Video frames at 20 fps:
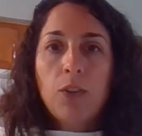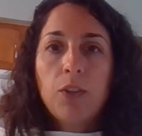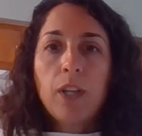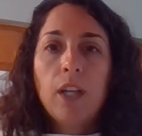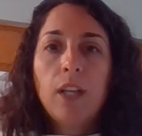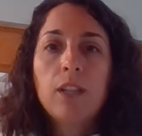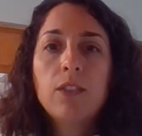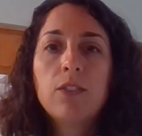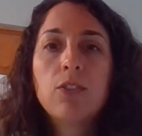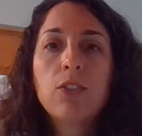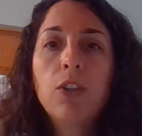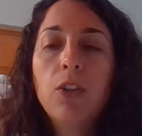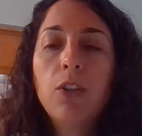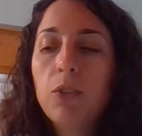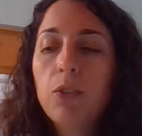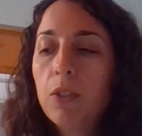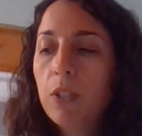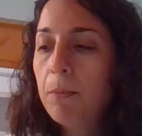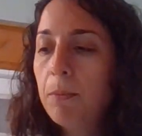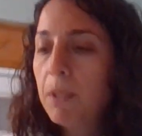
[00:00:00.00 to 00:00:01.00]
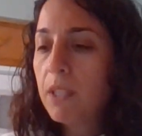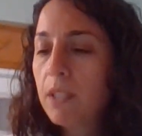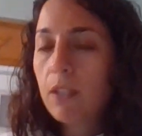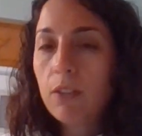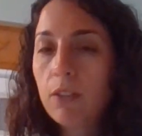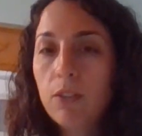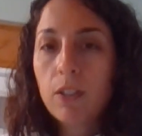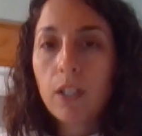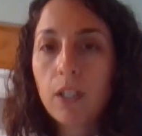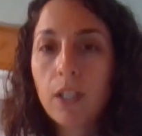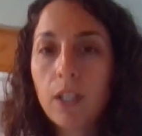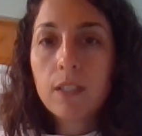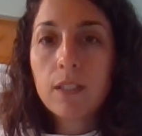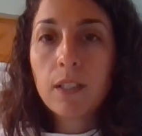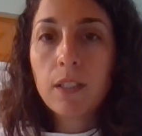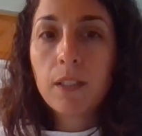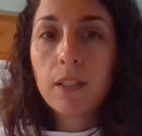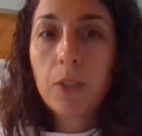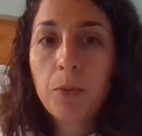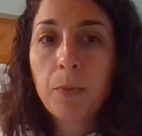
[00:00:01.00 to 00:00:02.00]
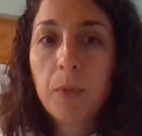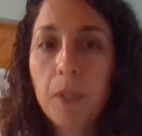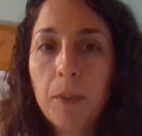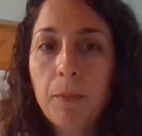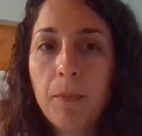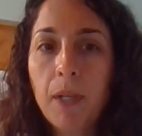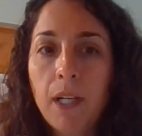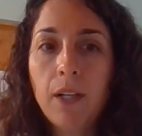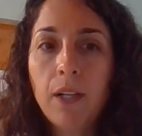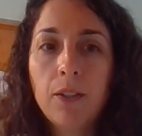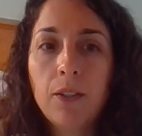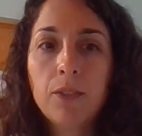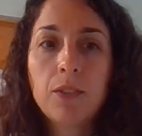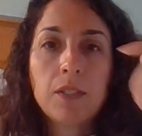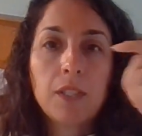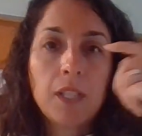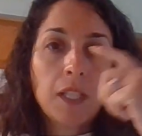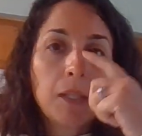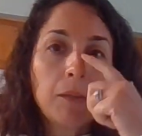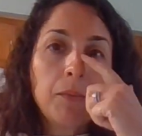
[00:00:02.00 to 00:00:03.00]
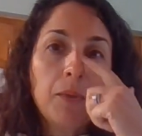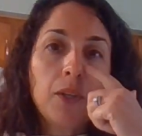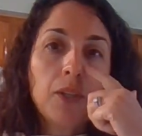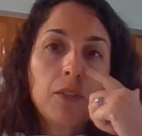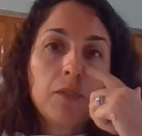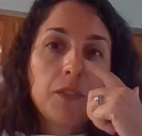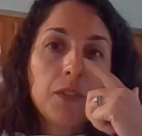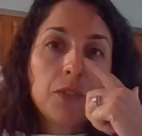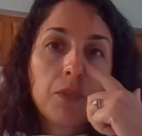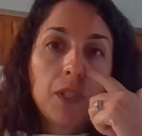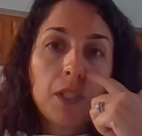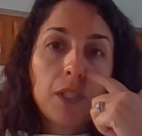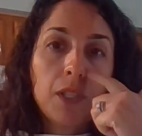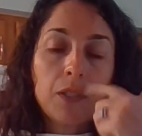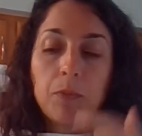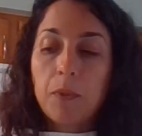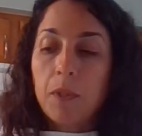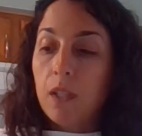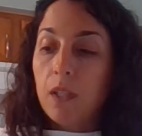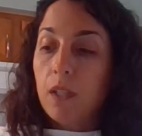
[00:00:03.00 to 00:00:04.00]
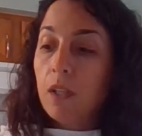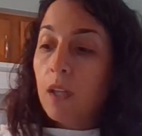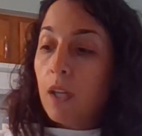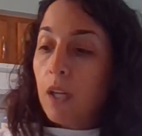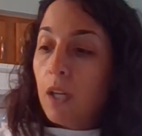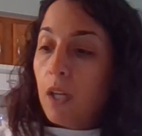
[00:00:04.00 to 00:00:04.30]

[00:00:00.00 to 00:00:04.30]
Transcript: Okay, so let me tell you guys a little bit about the second part of this recipe.